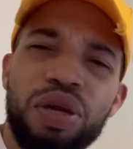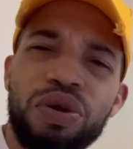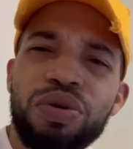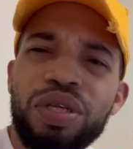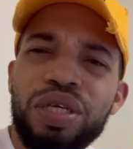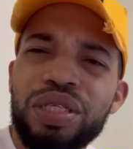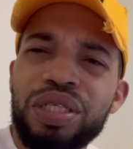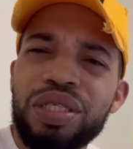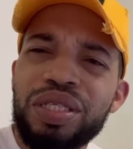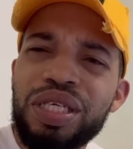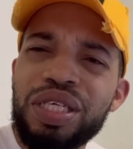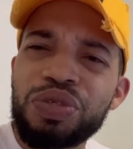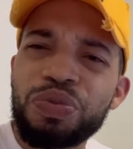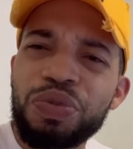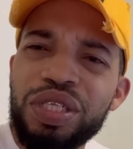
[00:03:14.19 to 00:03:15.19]
hold on, did
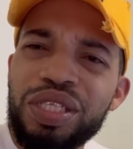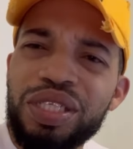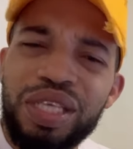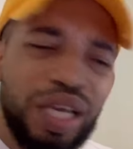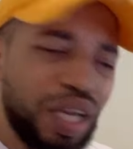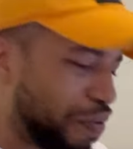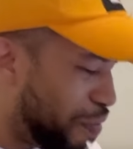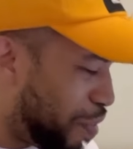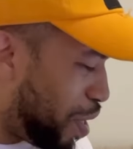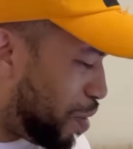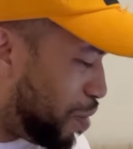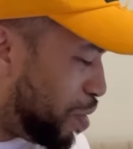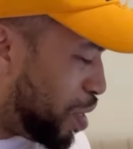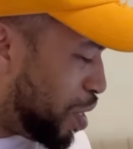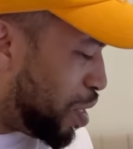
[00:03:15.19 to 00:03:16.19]
Diz win the second round?